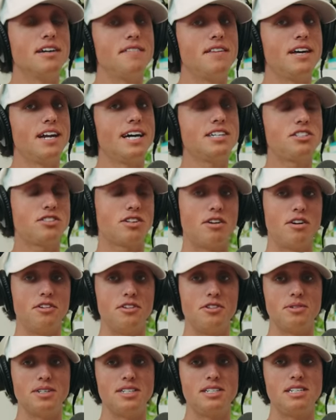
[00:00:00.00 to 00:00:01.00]
And then I started
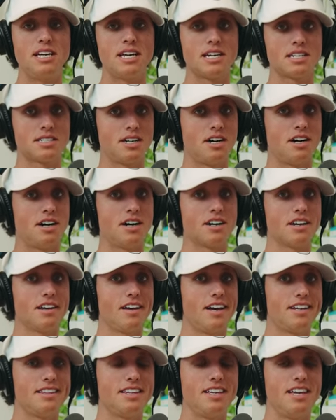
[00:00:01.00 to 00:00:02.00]
doing TikTok
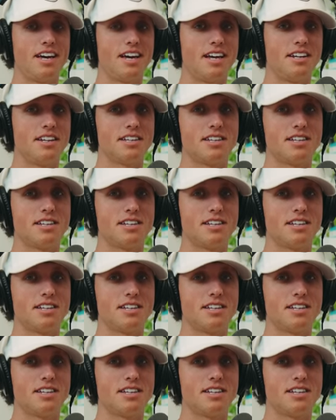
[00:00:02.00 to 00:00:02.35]
at the end,